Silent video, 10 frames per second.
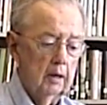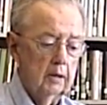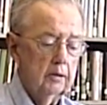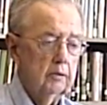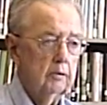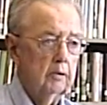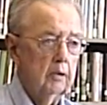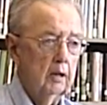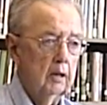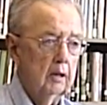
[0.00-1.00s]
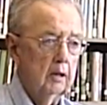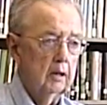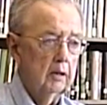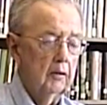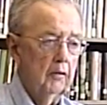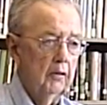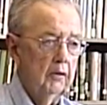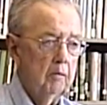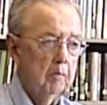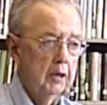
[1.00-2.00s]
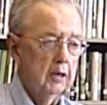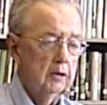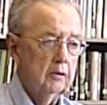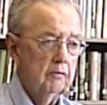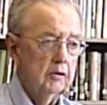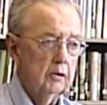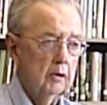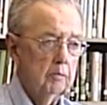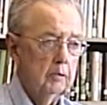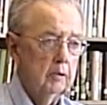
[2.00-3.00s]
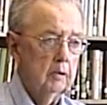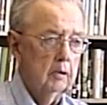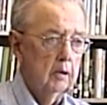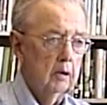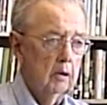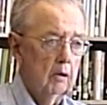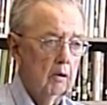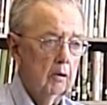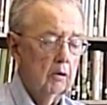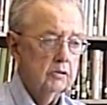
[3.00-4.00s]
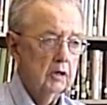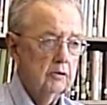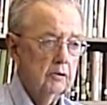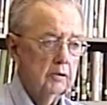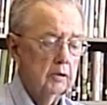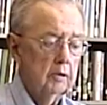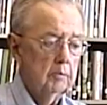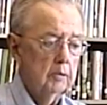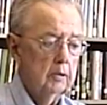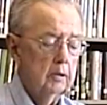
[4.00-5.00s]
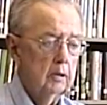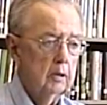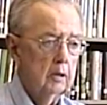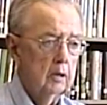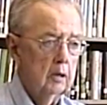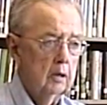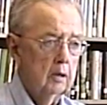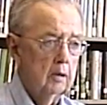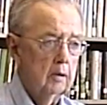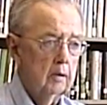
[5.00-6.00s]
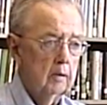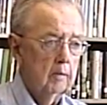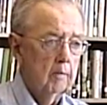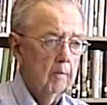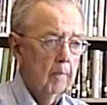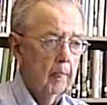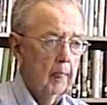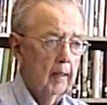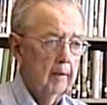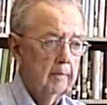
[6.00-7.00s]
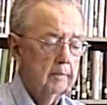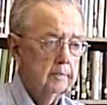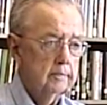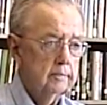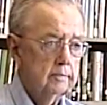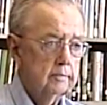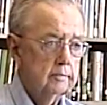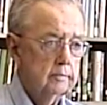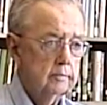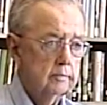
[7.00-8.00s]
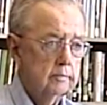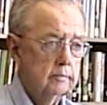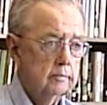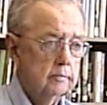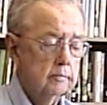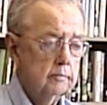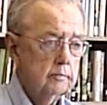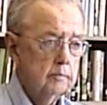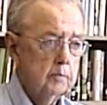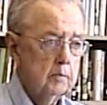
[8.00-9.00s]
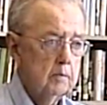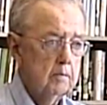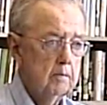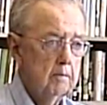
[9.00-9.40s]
into the mainland of Europe, or Central Europe. Describe tell us about the airborne drop